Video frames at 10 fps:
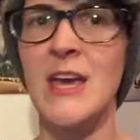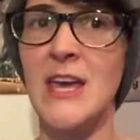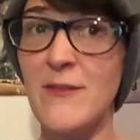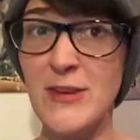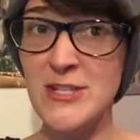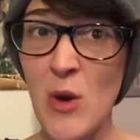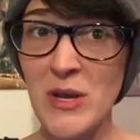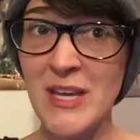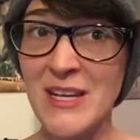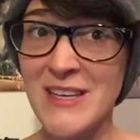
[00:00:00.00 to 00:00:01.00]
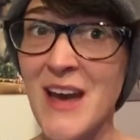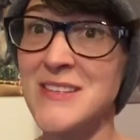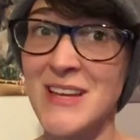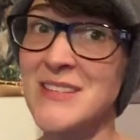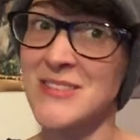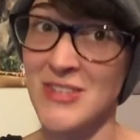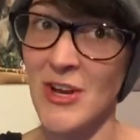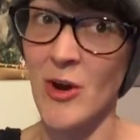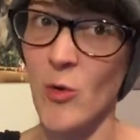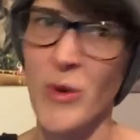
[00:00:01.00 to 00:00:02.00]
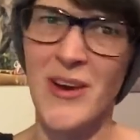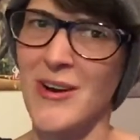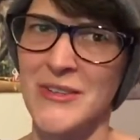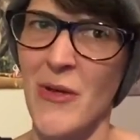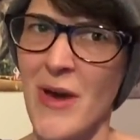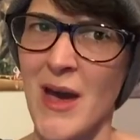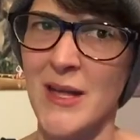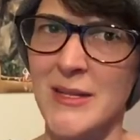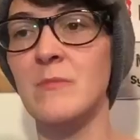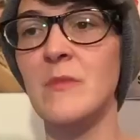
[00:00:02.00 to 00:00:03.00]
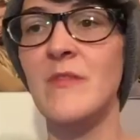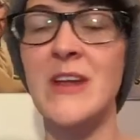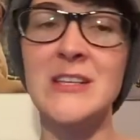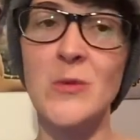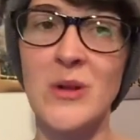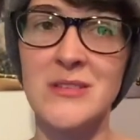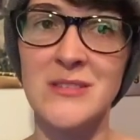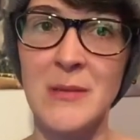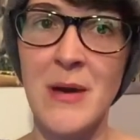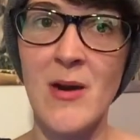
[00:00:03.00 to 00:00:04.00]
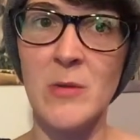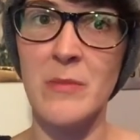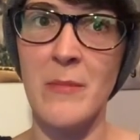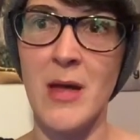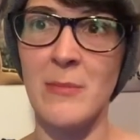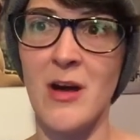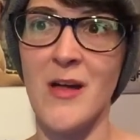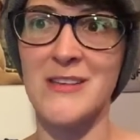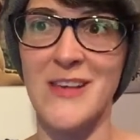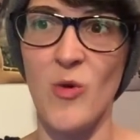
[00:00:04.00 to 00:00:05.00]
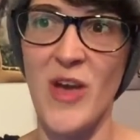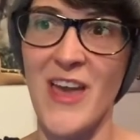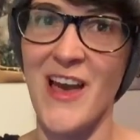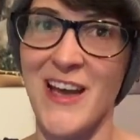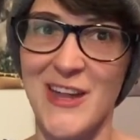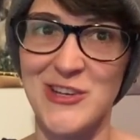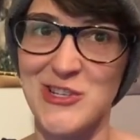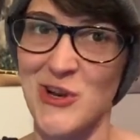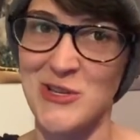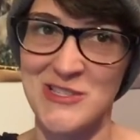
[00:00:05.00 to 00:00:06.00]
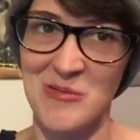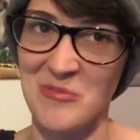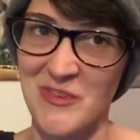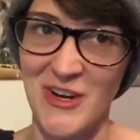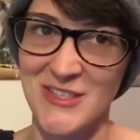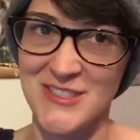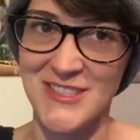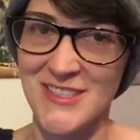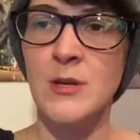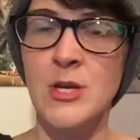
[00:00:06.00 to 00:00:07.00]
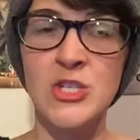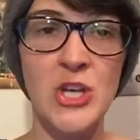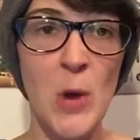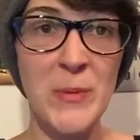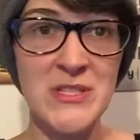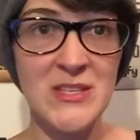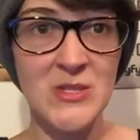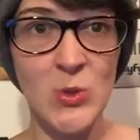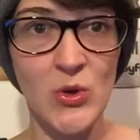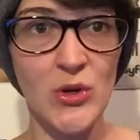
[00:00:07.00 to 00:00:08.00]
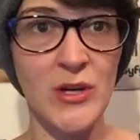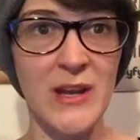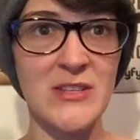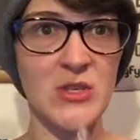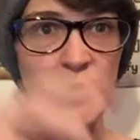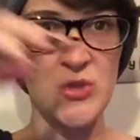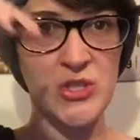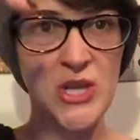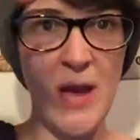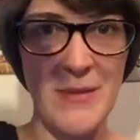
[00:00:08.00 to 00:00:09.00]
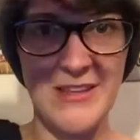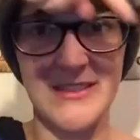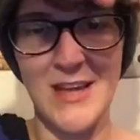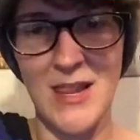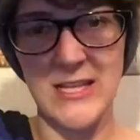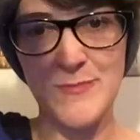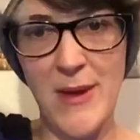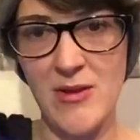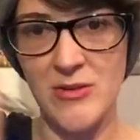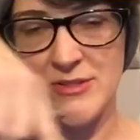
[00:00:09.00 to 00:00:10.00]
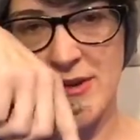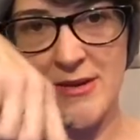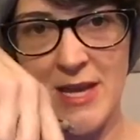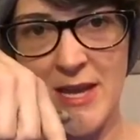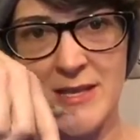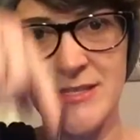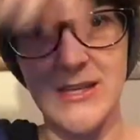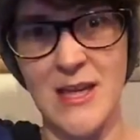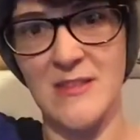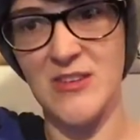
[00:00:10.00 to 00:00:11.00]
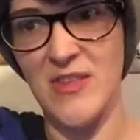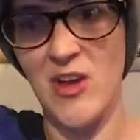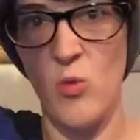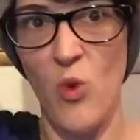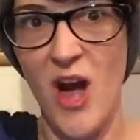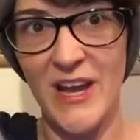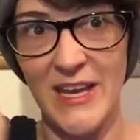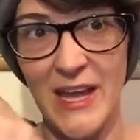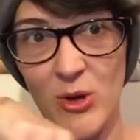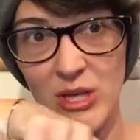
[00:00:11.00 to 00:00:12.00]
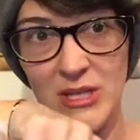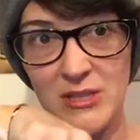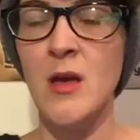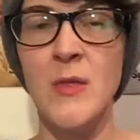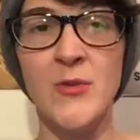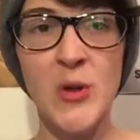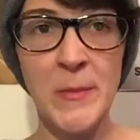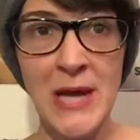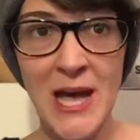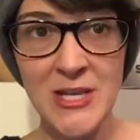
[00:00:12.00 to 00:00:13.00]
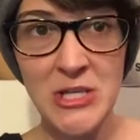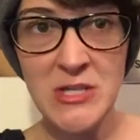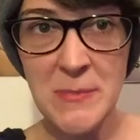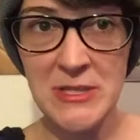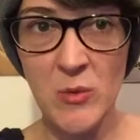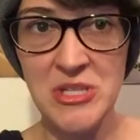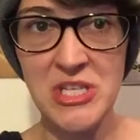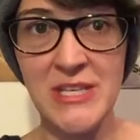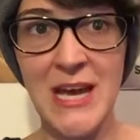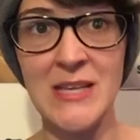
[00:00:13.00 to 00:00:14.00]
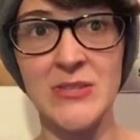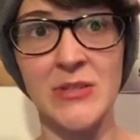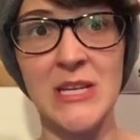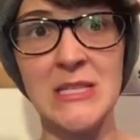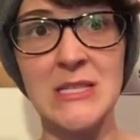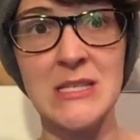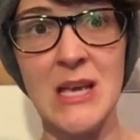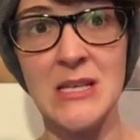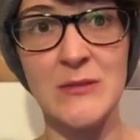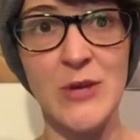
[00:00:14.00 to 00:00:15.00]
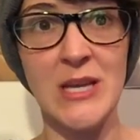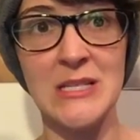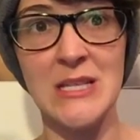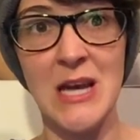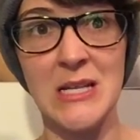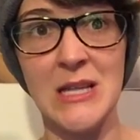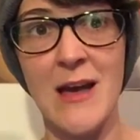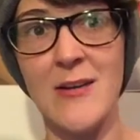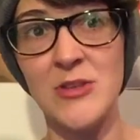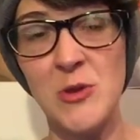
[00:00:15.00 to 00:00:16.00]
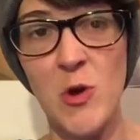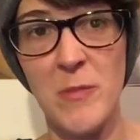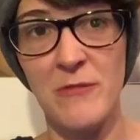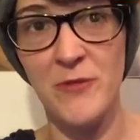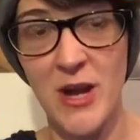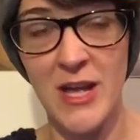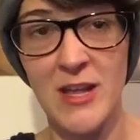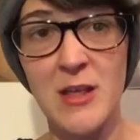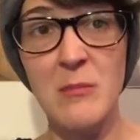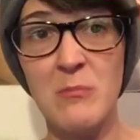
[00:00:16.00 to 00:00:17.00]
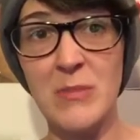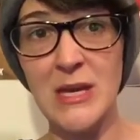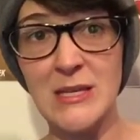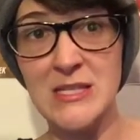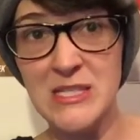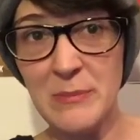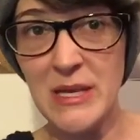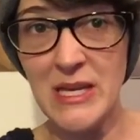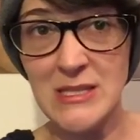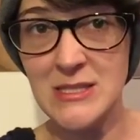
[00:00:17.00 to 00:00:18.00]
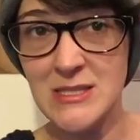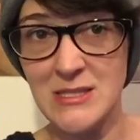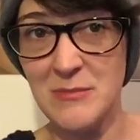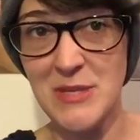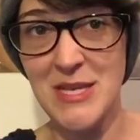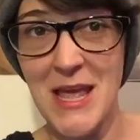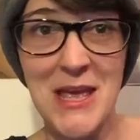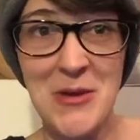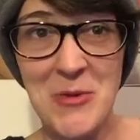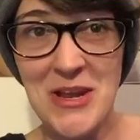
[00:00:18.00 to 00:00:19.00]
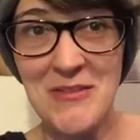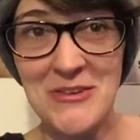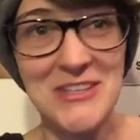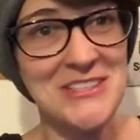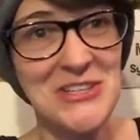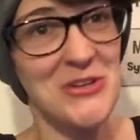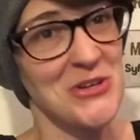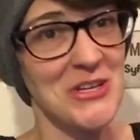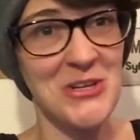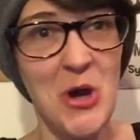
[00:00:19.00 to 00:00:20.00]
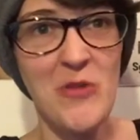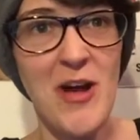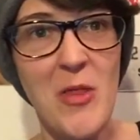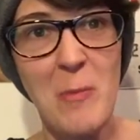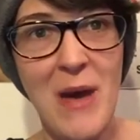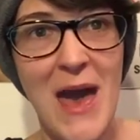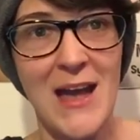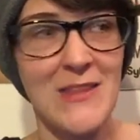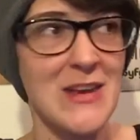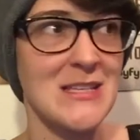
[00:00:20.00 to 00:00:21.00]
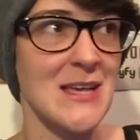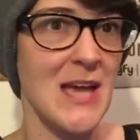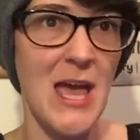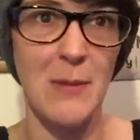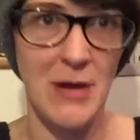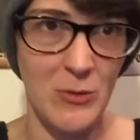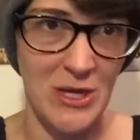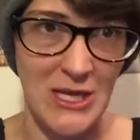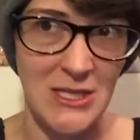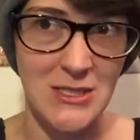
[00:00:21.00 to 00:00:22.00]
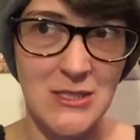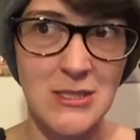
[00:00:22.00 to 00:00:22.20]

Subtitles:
If you don't get a yes, it's a no. We all know that. Vanessa wants to see Malcolm, but Madame Colley's like, wait, I gotta show you something first. She opens this door, and it's a cool shot because it's kind of like a spiral staircase, and so they go walking down it. The group of guys shows up at the witchy castle. Ethan says, Frankenstein and Lyle, you go up the front. Me and Sabine, whatever, dude, are gonna go around the back. And then he's like, hey, by the way,